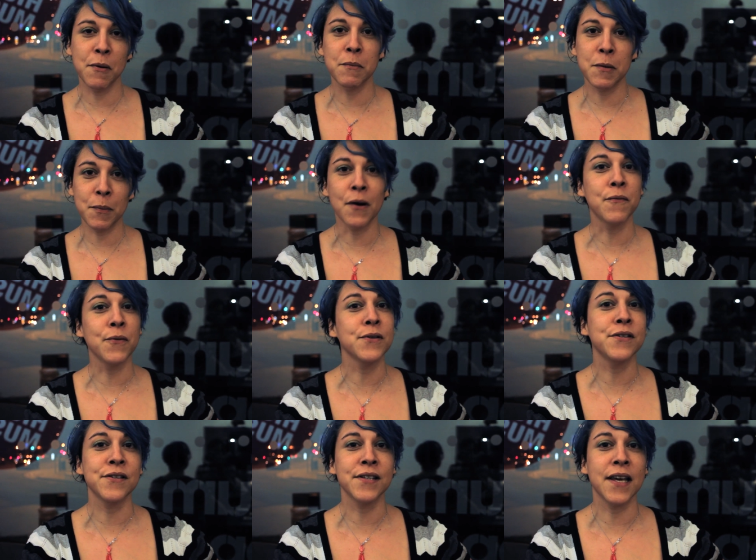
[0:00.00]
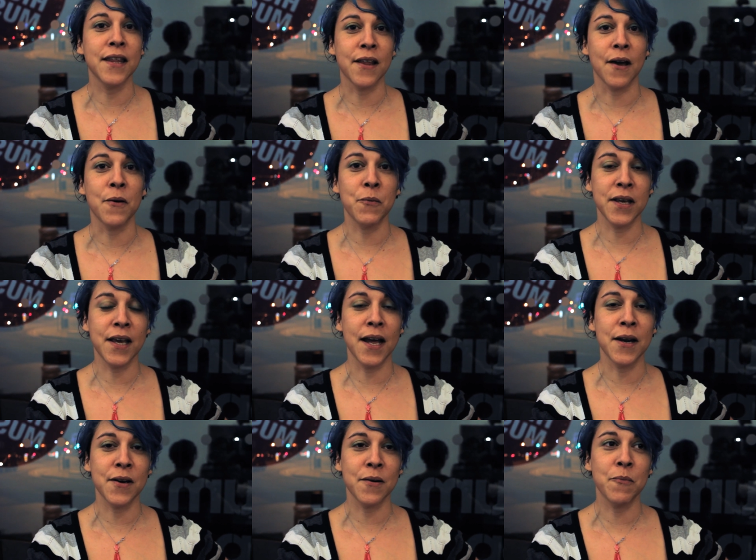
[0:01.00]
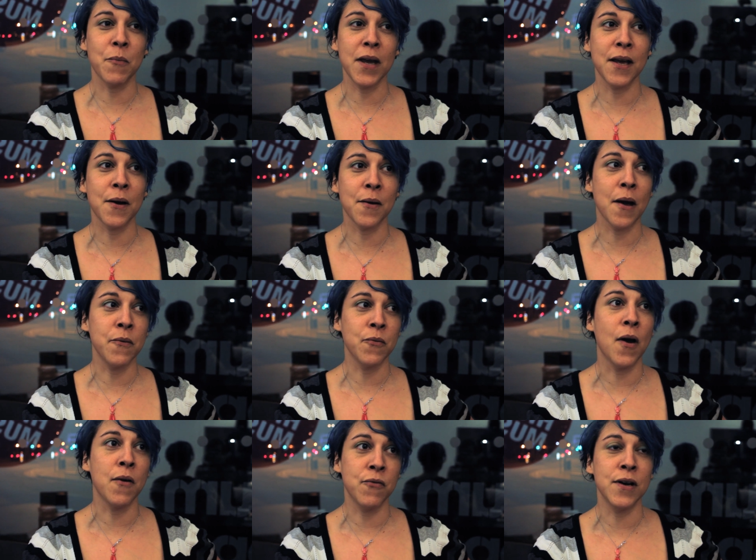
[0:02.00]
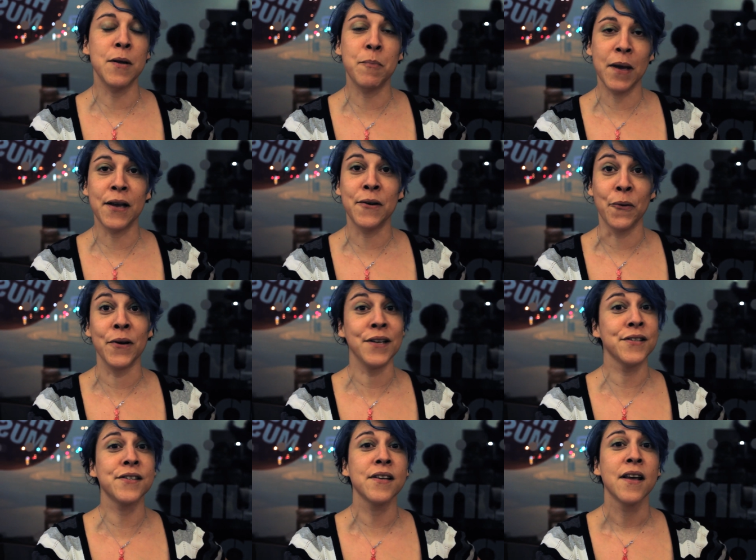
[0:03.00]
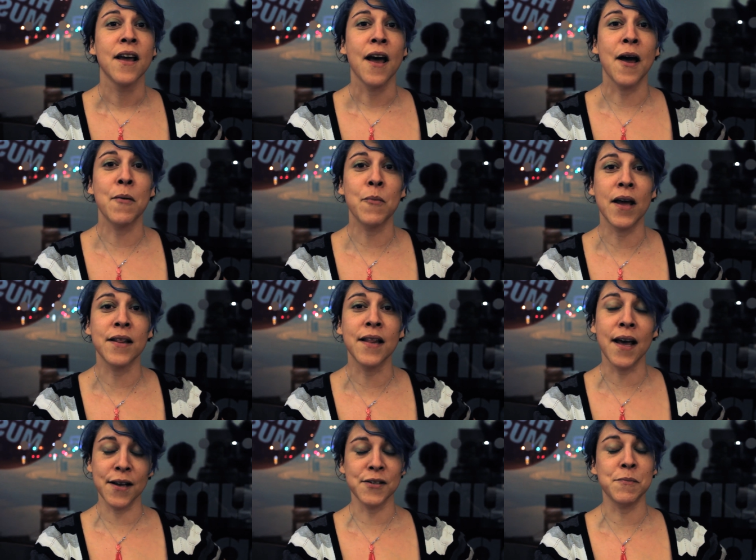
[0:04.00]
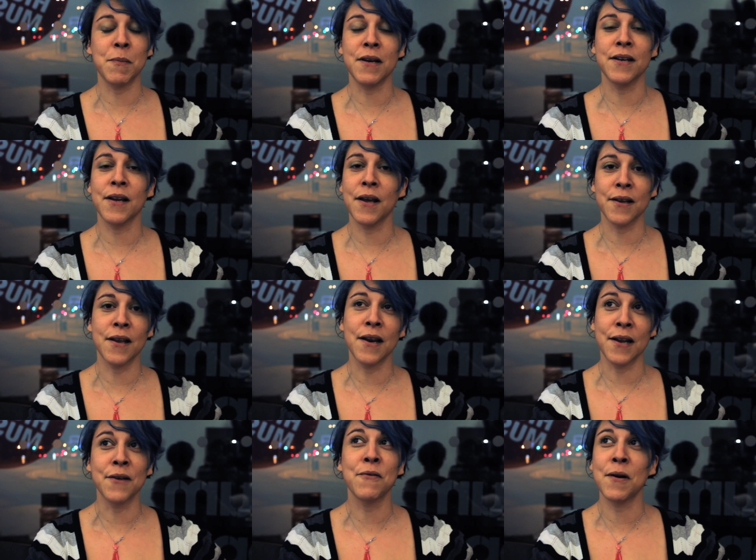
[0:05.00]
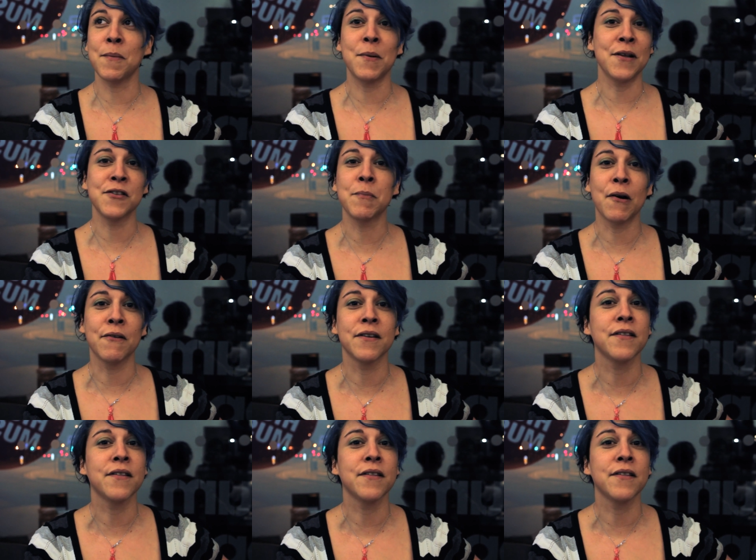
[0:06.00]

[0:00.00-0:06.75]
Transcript: When we put our voices together, we can make a, a, a really big noise, um, and that has been an incredibly inspiring